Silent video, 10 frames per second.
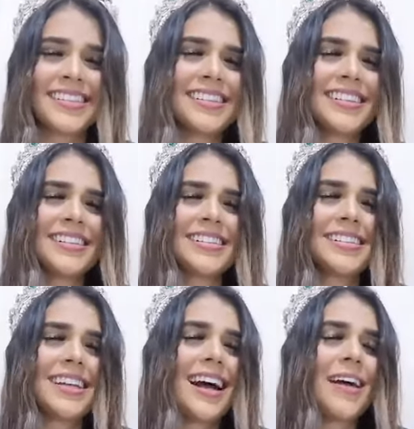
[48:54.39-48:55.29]
It's
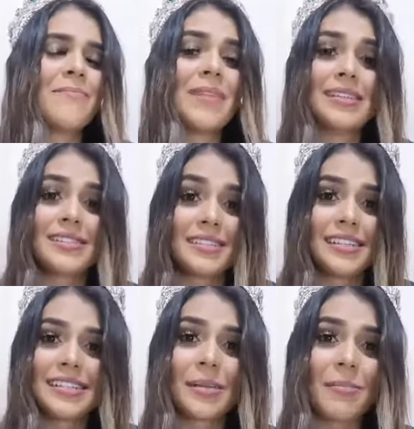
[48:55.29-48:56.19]
amazing.
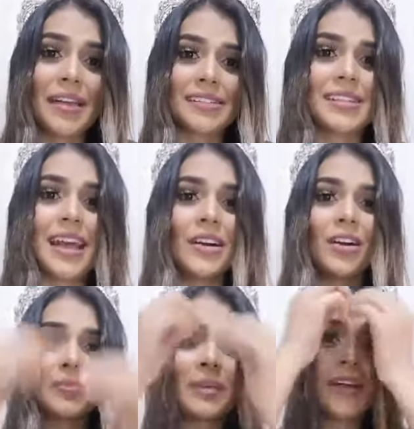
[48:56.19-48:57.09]
It's amazing. I
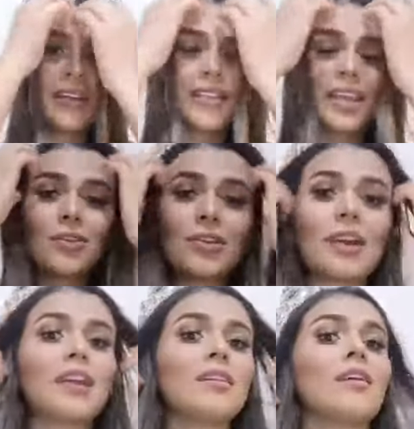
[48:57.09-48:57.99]
hope that you
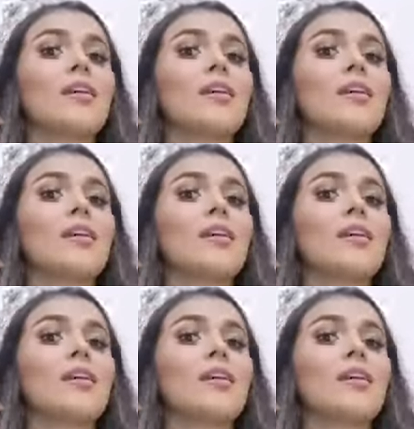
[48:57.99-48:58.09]
can.